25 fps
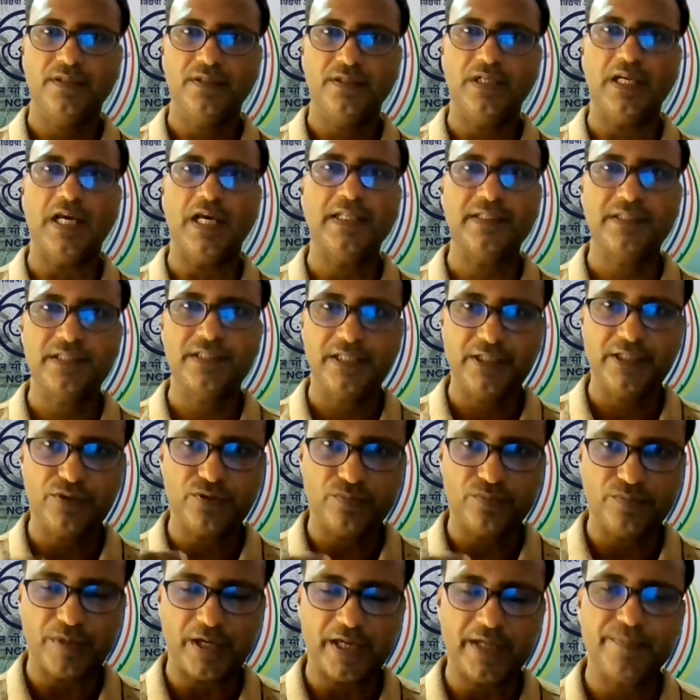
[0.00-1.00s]
Last 3
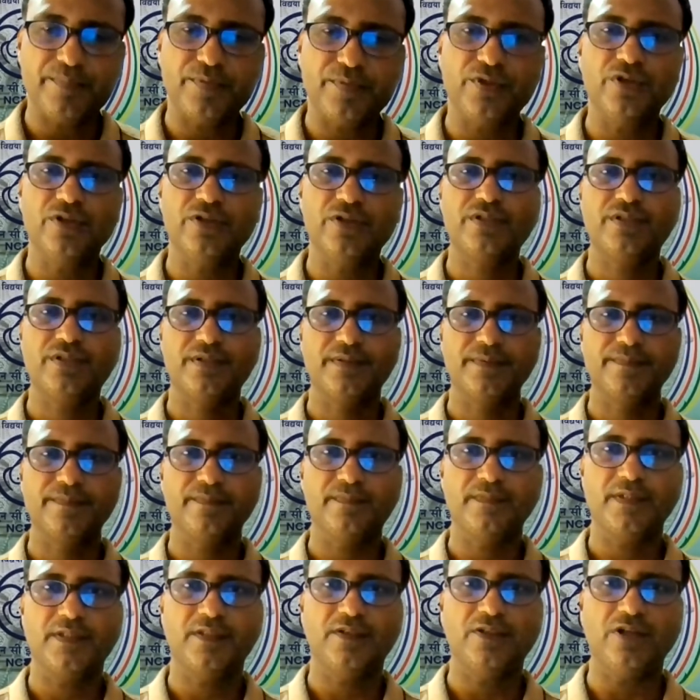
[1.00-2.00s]
to 5 years,
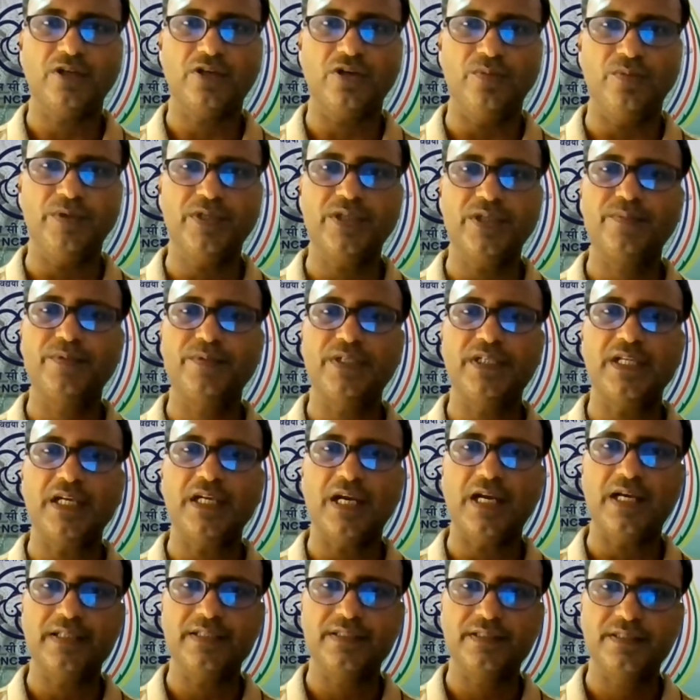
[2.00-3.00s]
the government of
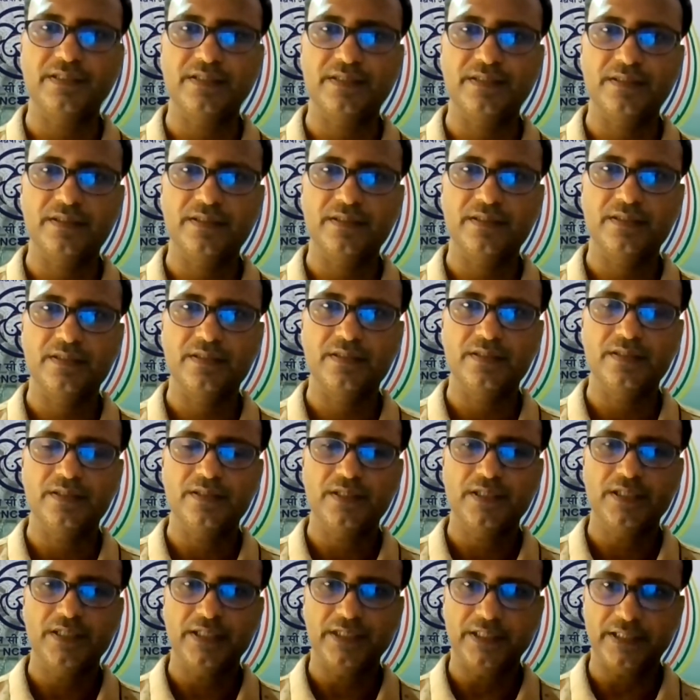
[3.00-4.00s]
India has
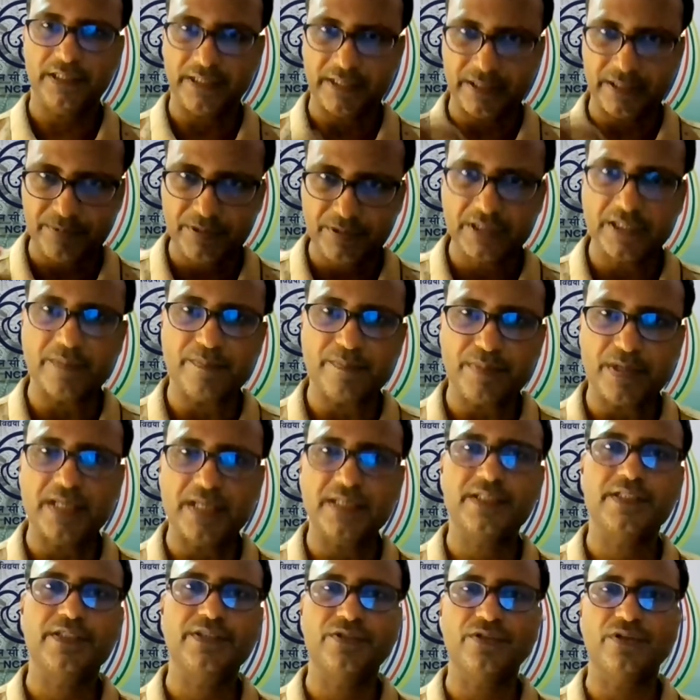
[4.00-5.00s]
giving
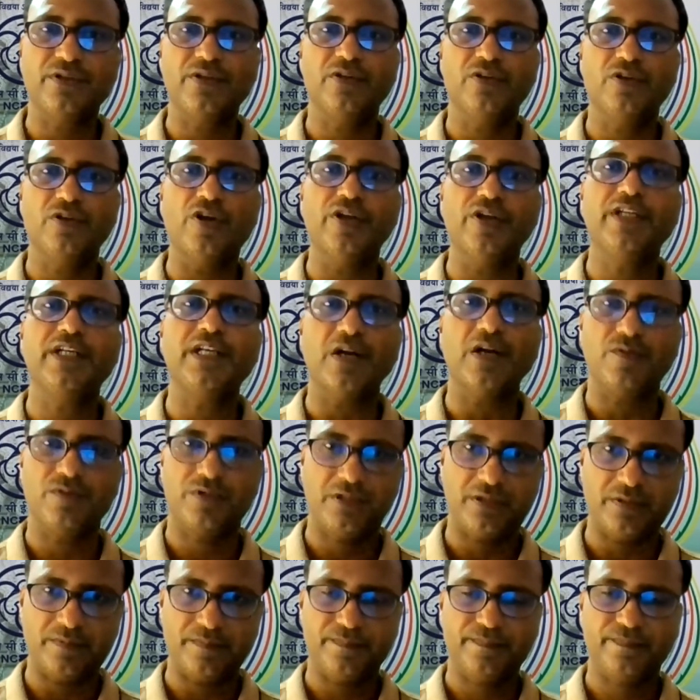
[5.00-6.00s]
emphasis on learning
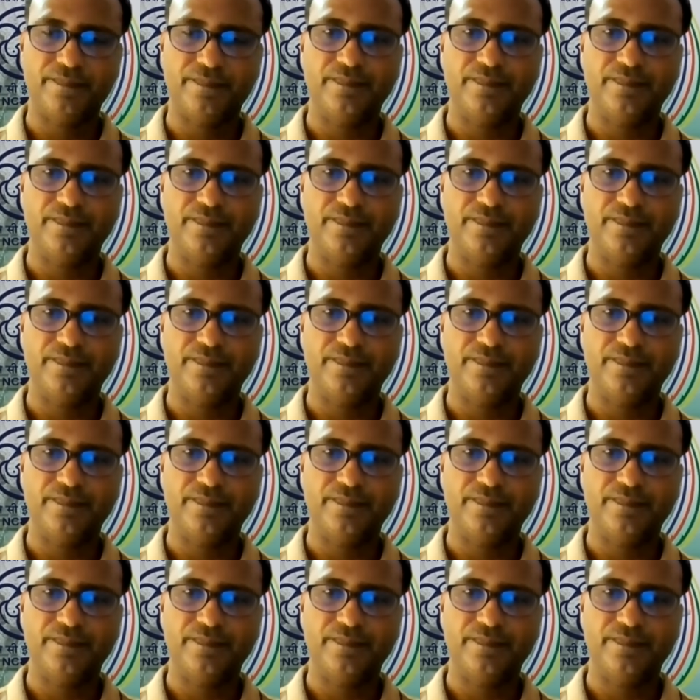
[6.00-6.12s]
outcomes.